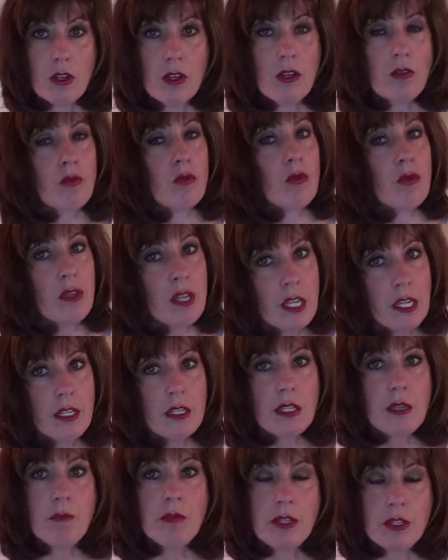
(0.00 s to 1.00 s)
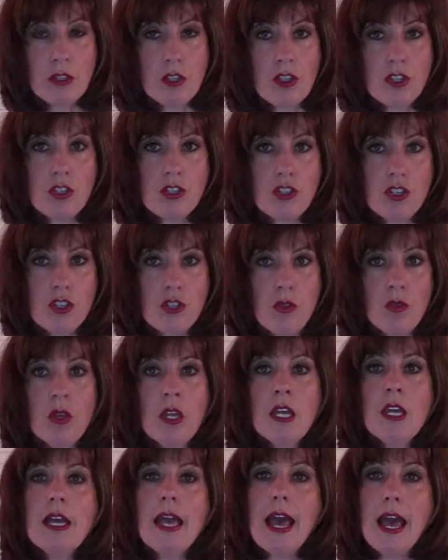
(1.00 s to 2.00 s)
So it really positions
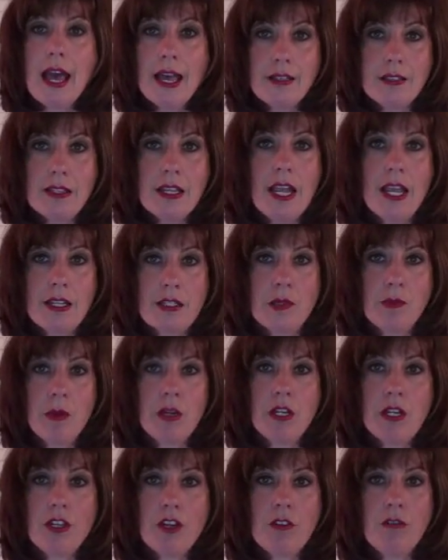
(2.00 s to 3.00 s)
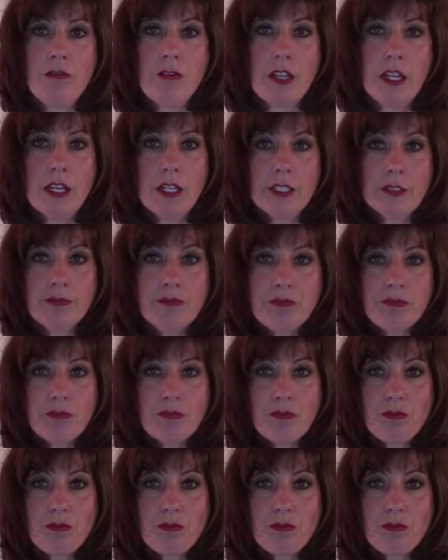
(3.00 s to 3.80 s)
you as an expert in your field.